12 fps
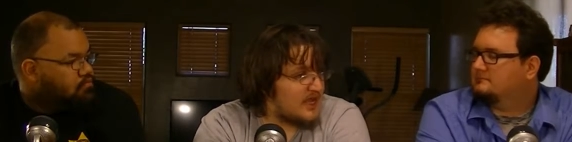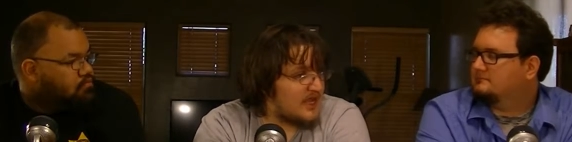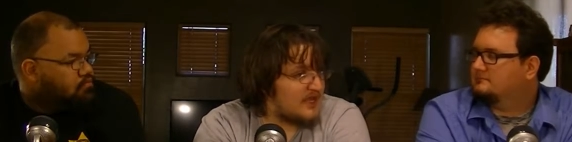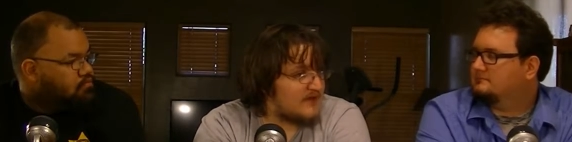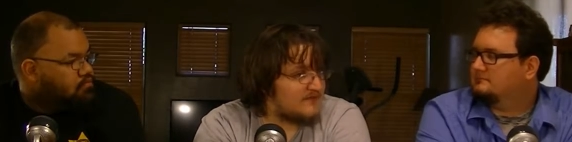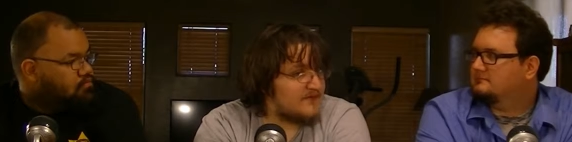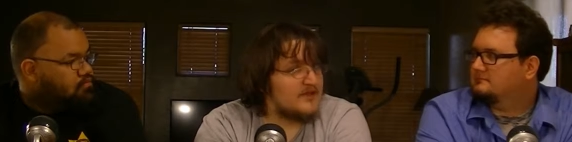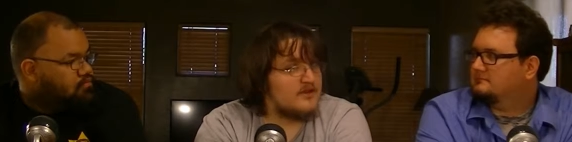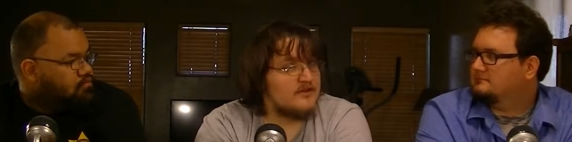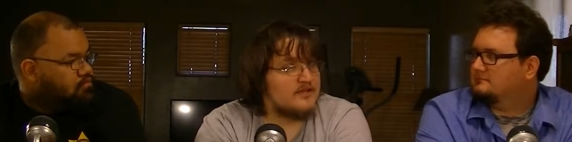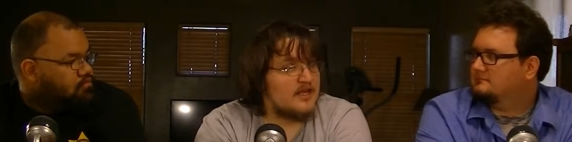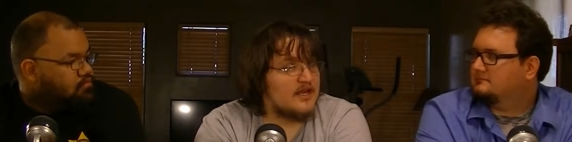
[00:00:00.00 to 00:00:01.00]
Speaker 1: and
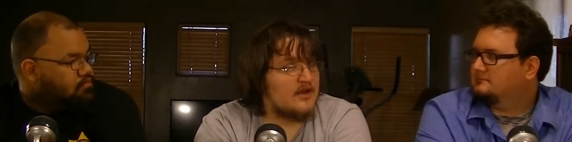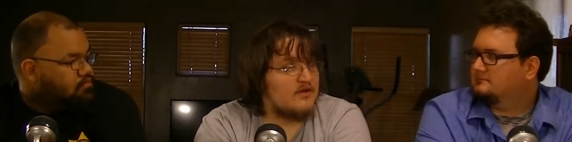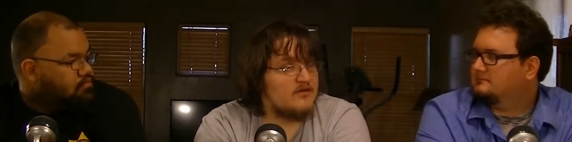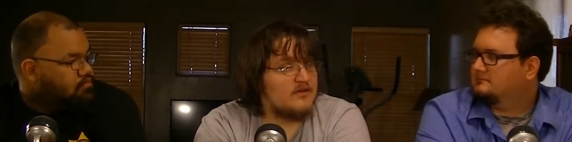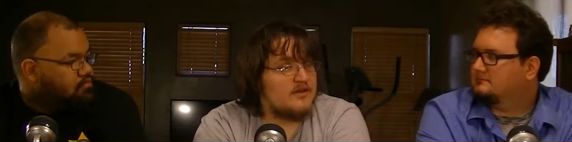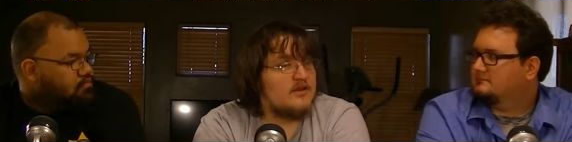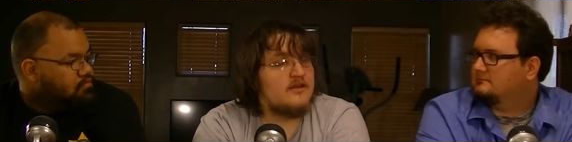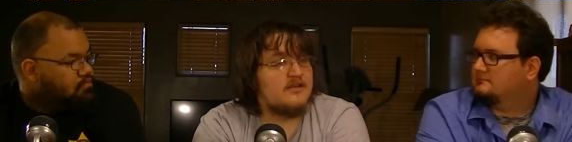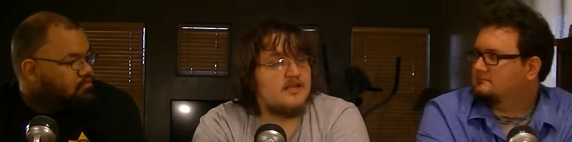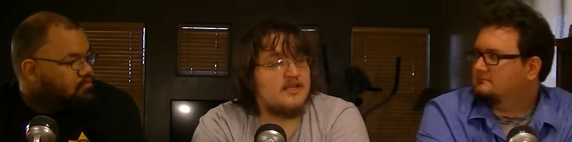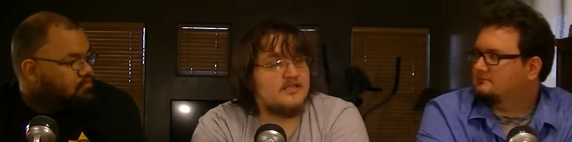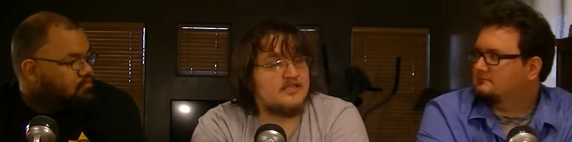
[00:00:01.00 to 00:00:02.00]
figure that out
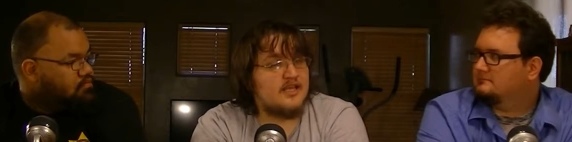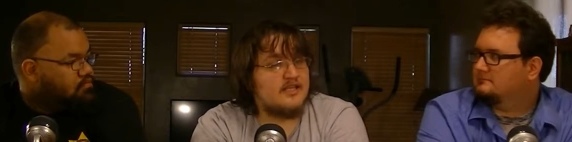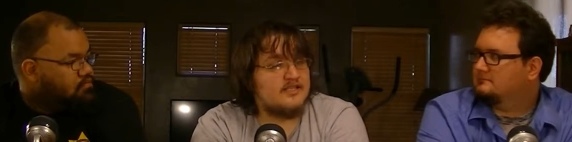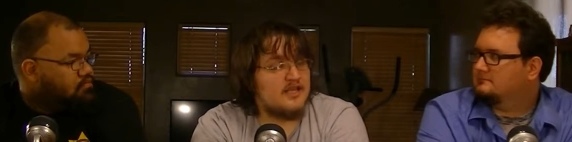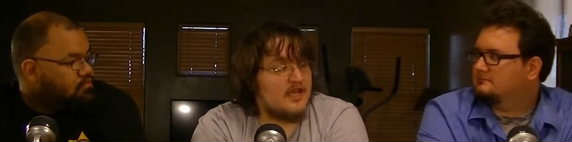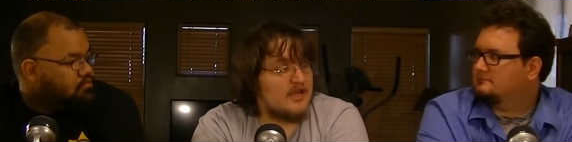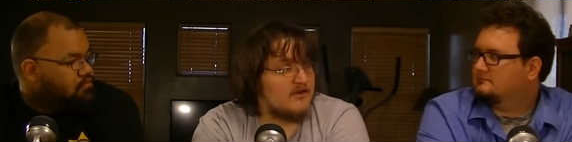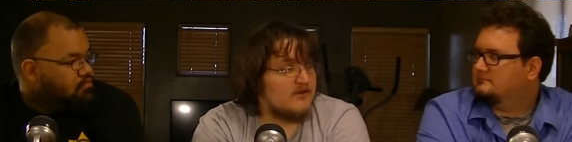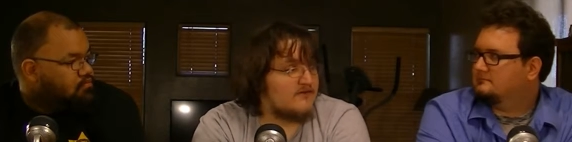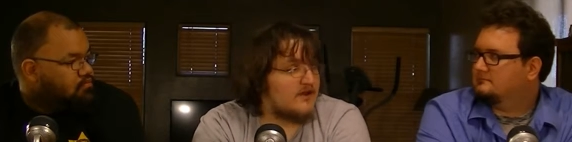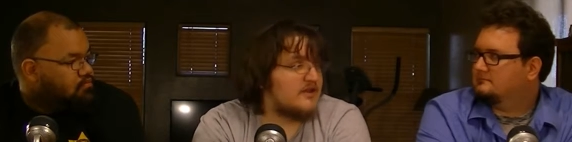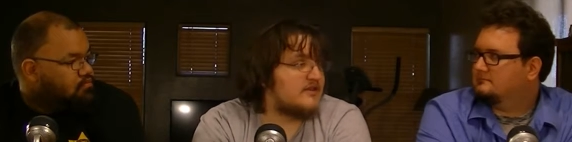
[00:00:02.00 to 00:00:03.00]
is a
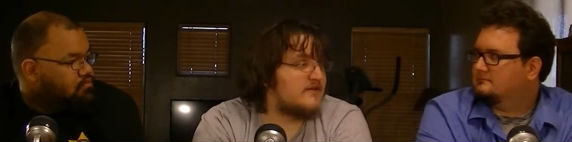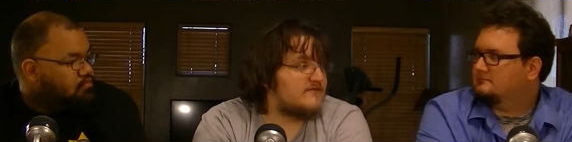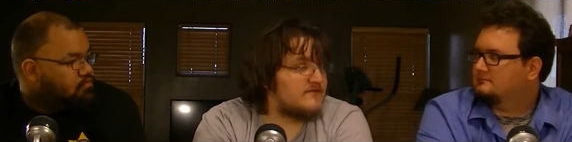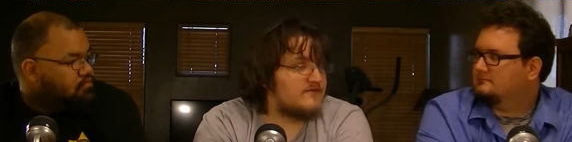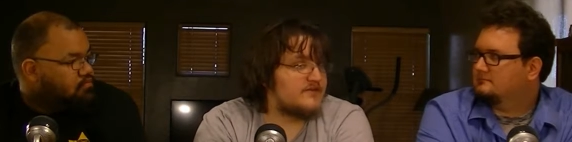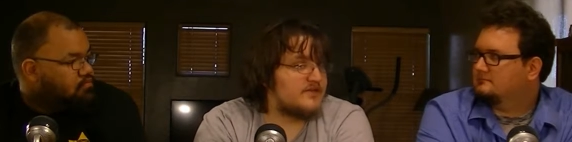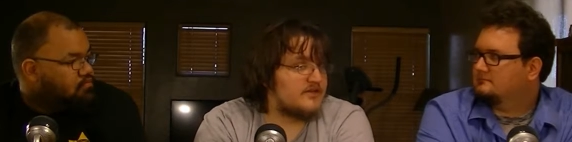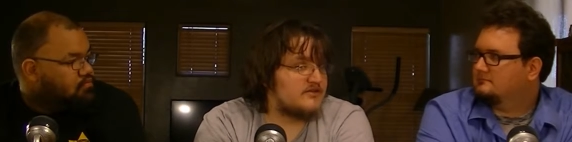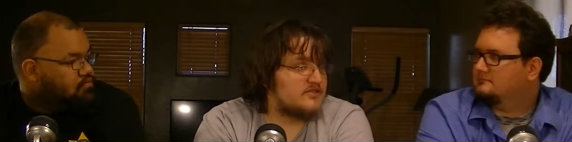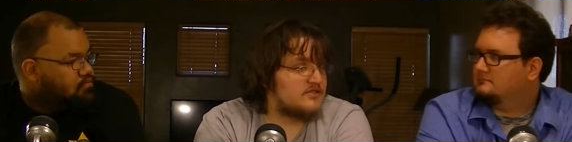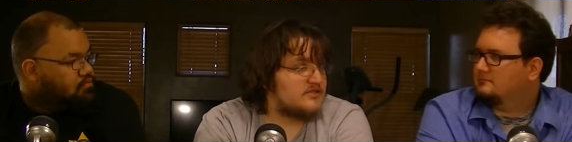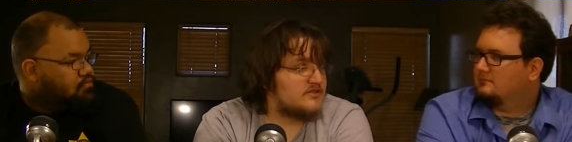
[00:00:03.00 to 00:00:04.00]
terrifying level of
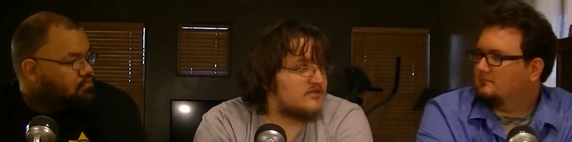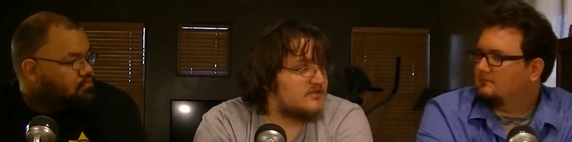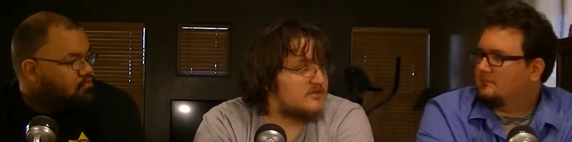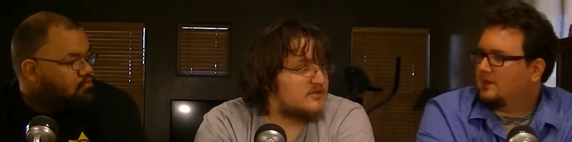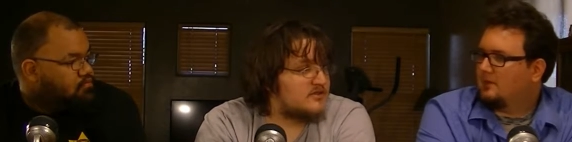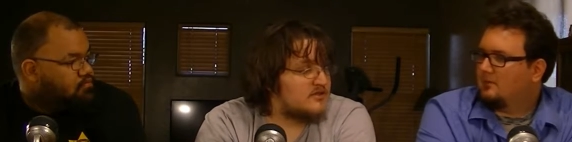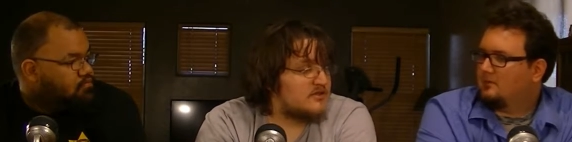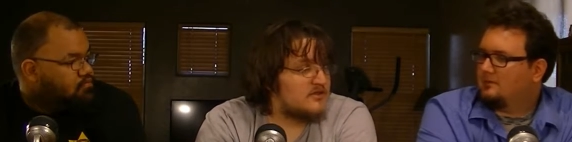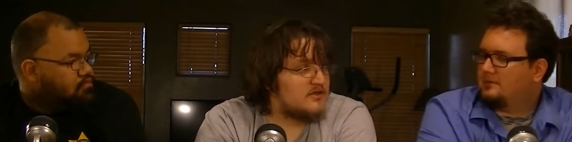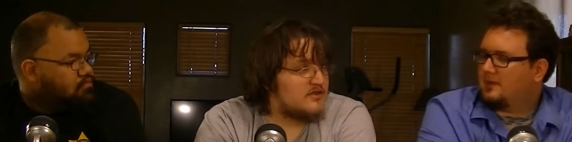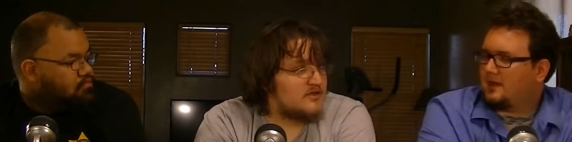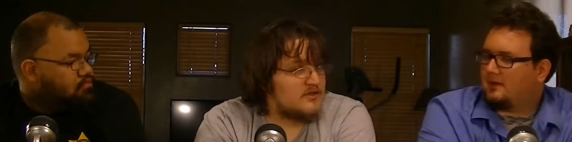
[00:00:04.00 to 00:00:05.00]

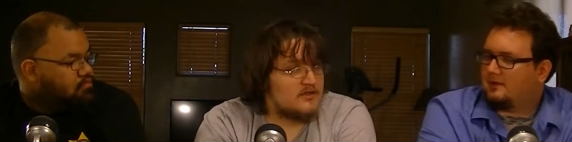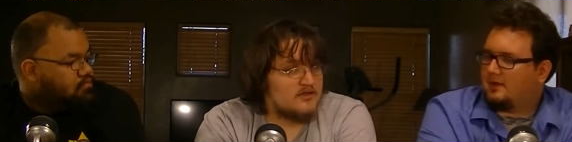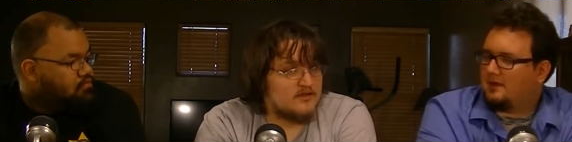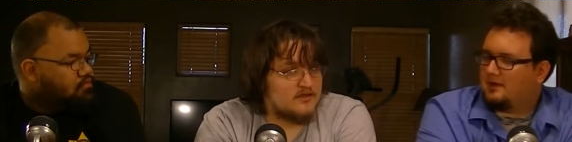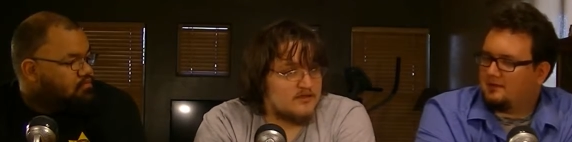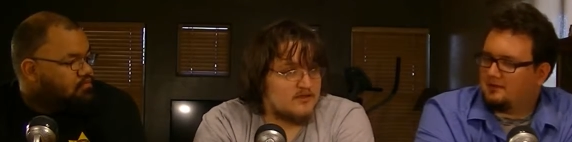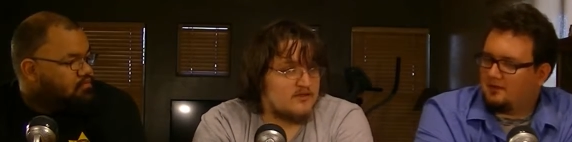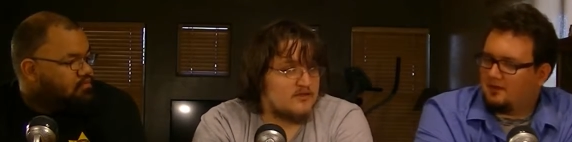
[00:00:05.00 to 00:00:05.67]
intelligence. Yeah, and